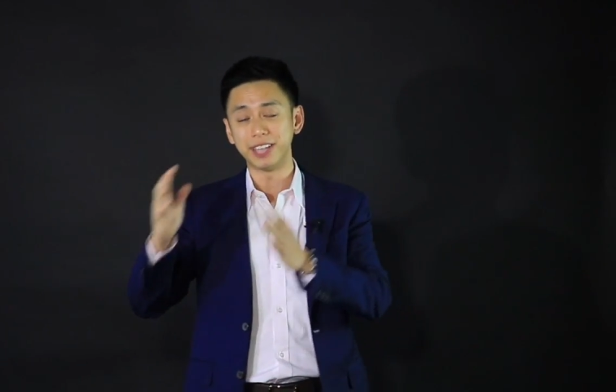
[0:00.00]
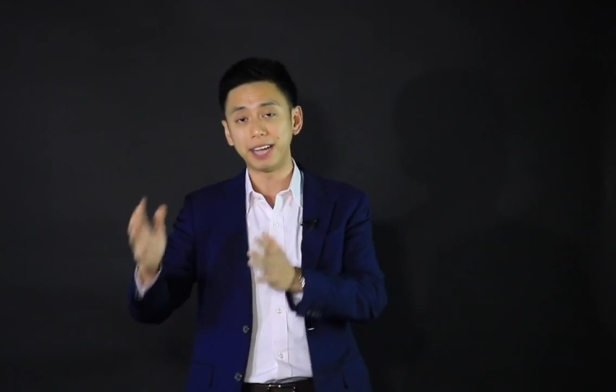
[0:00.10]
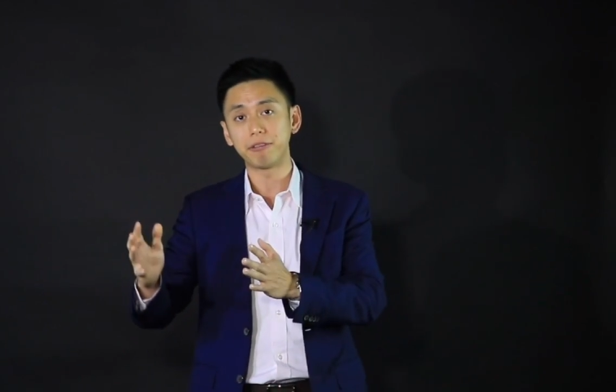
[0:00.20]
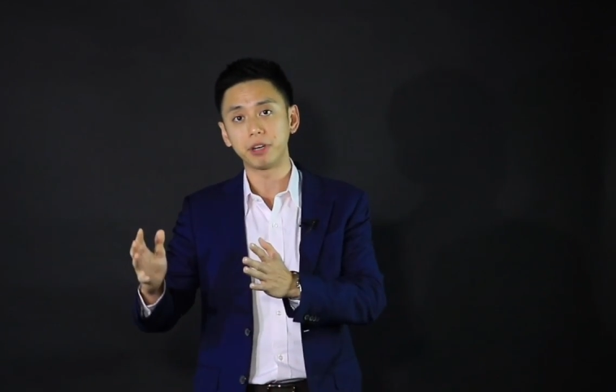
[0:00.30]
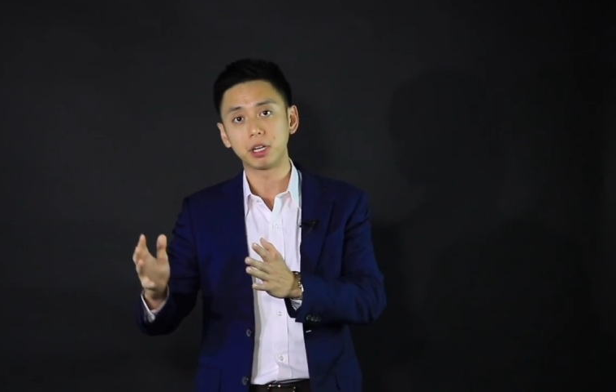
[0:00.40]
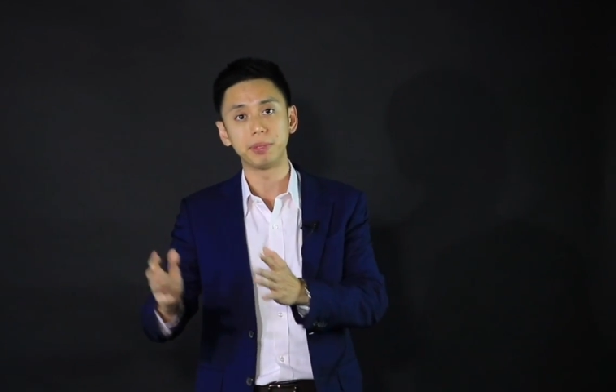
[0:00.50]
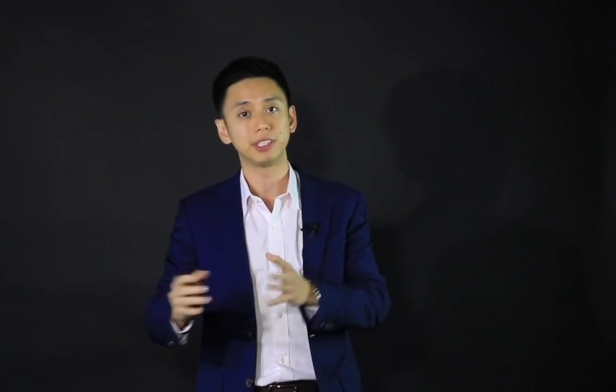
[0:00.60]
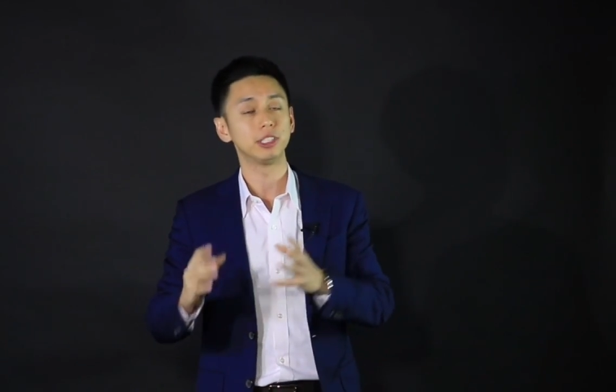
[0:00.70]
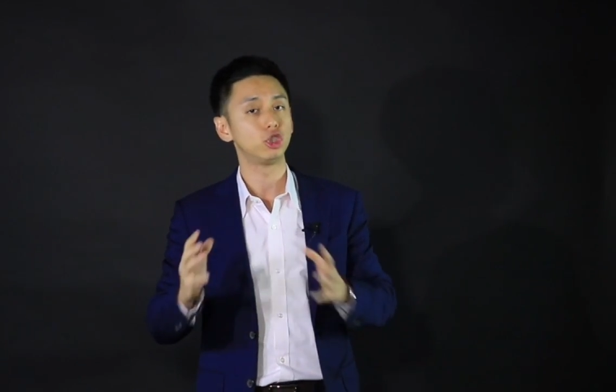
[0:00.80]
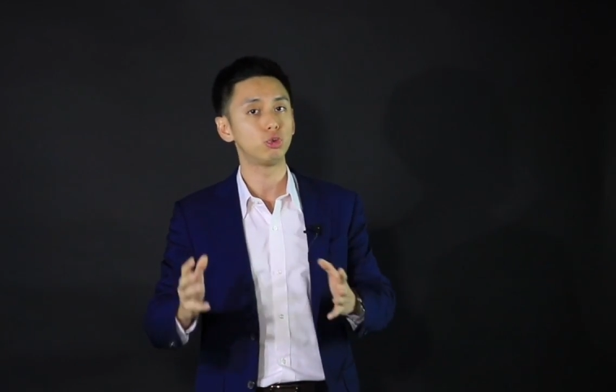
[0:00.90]
9-figure
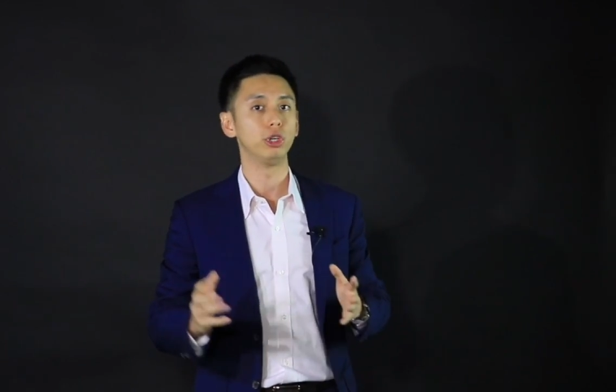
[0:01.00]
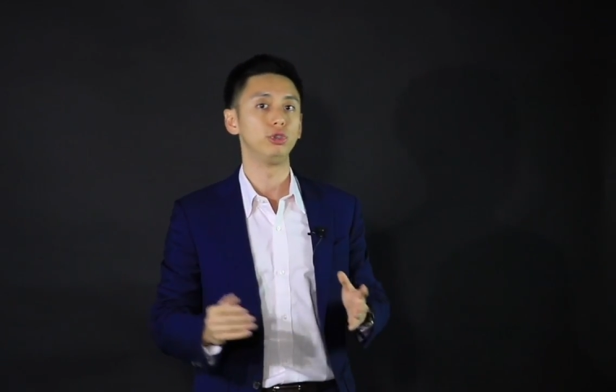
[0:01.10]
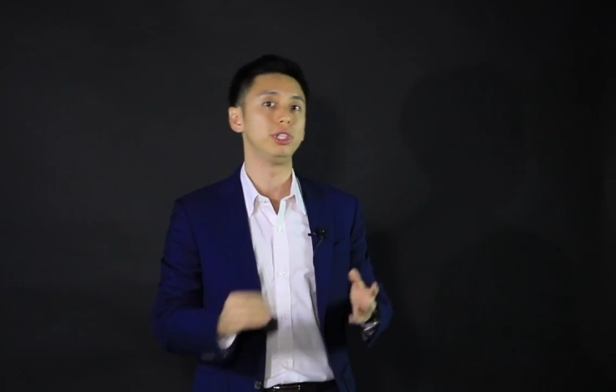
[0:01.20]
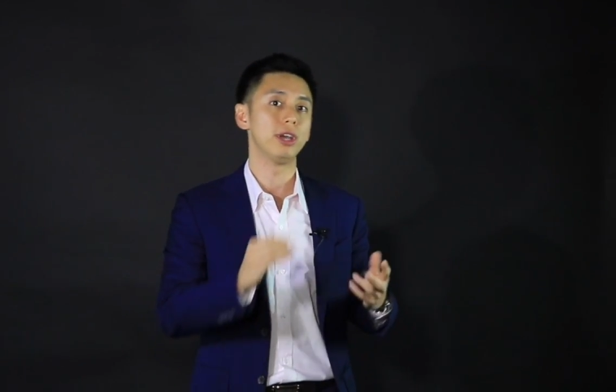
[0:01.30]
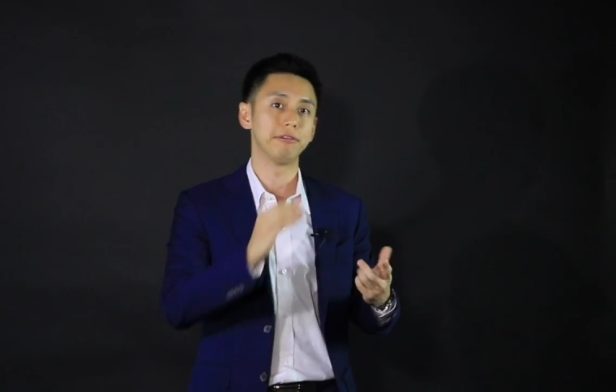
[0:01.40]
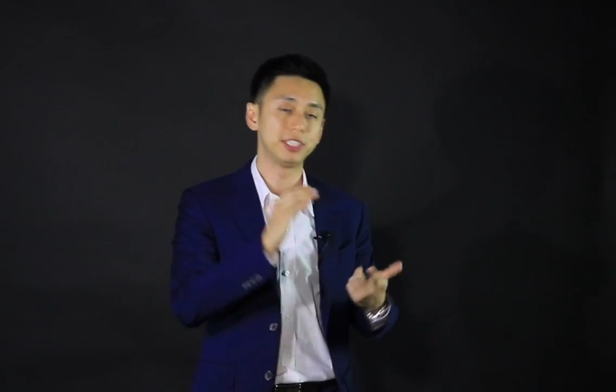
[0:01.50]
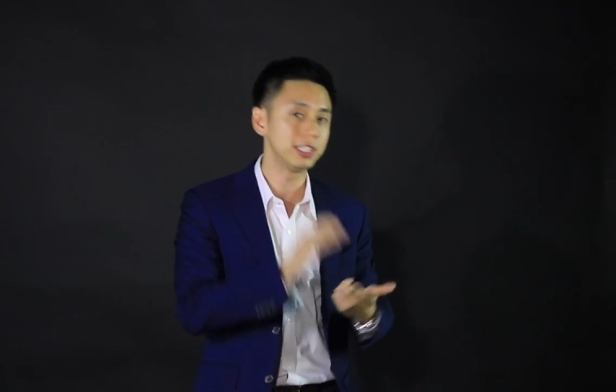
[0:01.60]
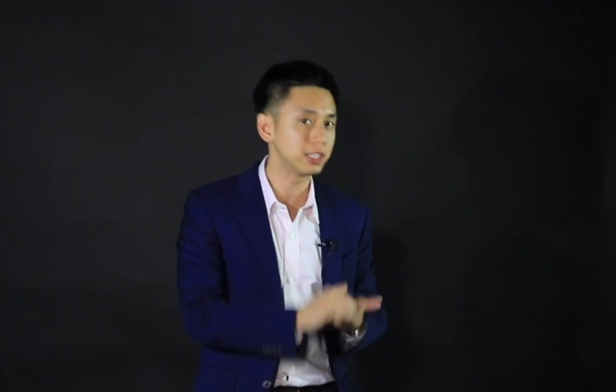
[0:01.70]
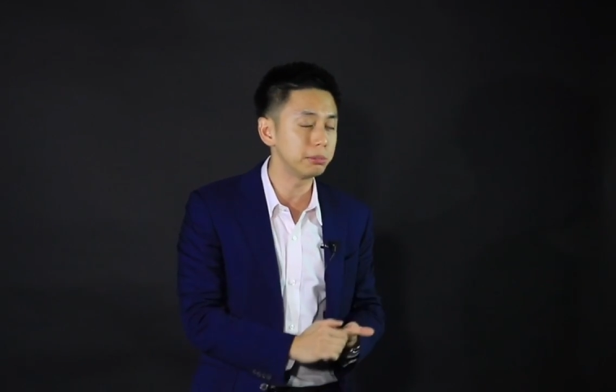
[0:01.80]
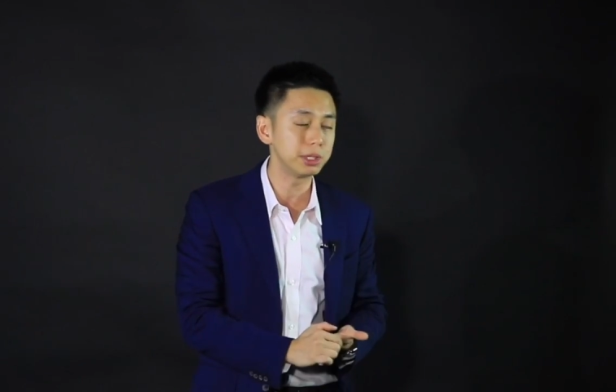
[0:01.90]
business, sure, you need to have
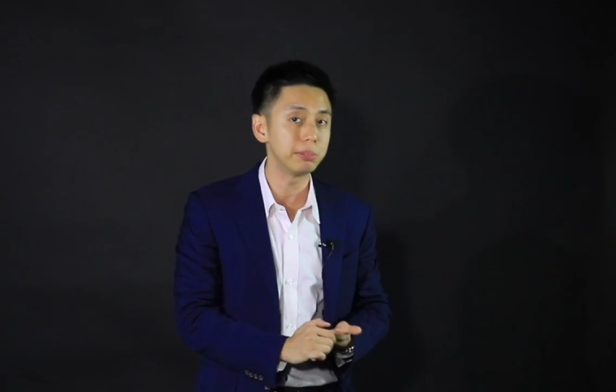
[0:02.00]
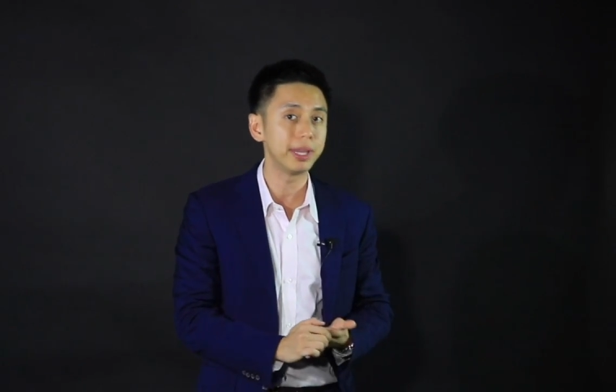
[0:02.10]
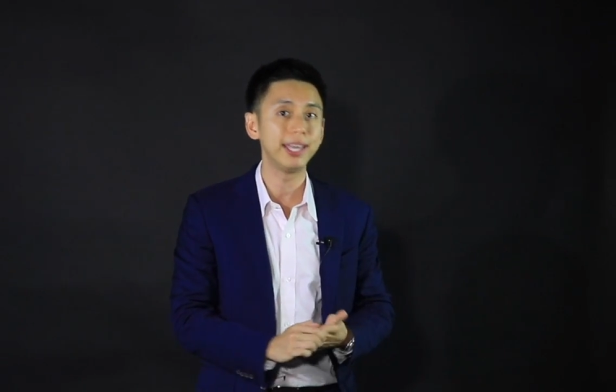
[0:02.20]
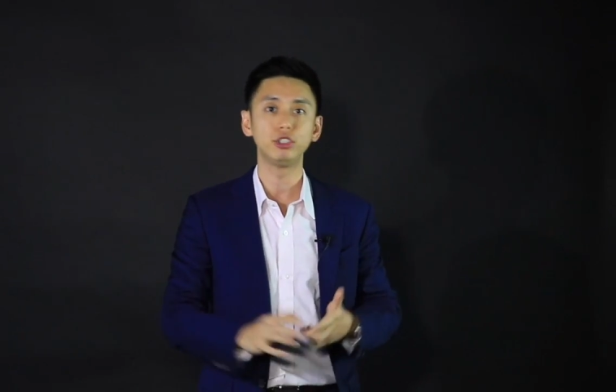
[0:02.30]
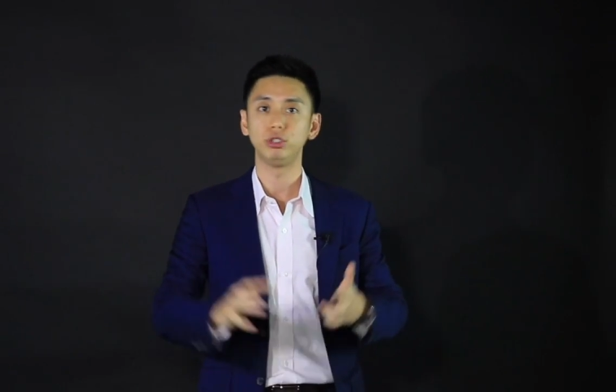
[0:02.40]
systems in place,